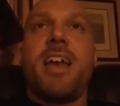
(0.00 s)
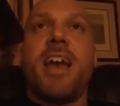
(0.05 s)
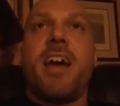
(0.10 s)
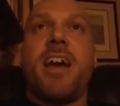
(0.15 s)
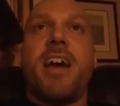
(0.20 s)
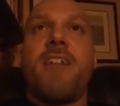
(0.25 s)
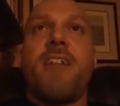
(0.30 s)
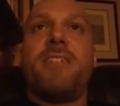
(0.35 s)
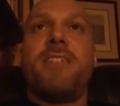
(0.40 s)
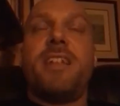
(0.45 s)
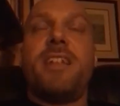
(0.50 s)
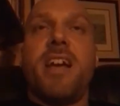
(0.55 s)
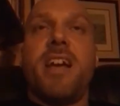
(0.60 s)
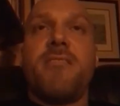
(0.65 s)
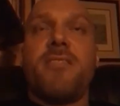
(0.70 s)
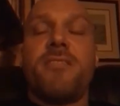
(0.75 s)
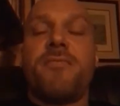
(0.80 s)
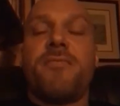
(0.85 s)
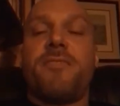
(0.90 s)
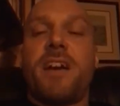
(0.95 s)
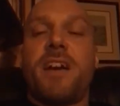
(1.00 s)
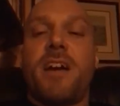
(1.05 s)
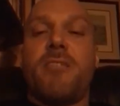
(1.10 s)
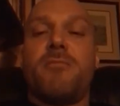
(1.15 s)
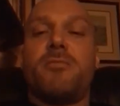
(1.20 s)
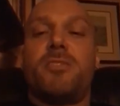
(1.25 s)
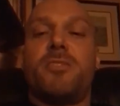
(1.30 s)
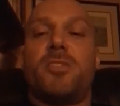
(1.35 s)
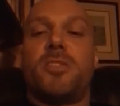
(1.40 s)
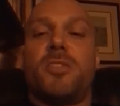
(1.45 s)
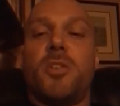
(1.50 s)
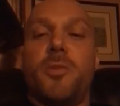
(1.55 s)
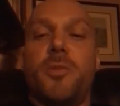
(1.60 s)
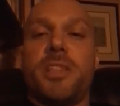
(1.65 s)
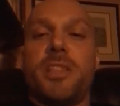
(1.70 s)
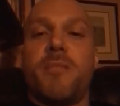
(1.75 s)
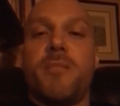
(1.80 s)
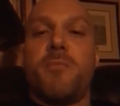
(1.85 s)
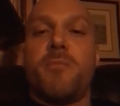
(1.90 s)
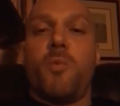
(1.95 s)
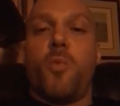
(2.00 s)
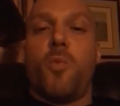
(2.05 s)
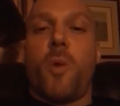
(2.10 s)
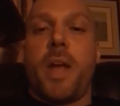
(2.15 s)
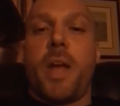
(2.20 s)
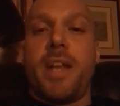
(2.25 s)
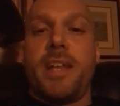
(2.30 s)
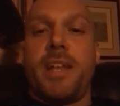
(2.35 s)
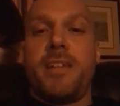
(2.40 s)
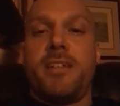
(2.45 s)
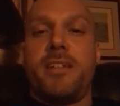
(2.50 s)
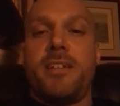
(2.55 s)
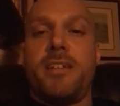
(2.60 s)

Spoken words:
have never found doing them weighted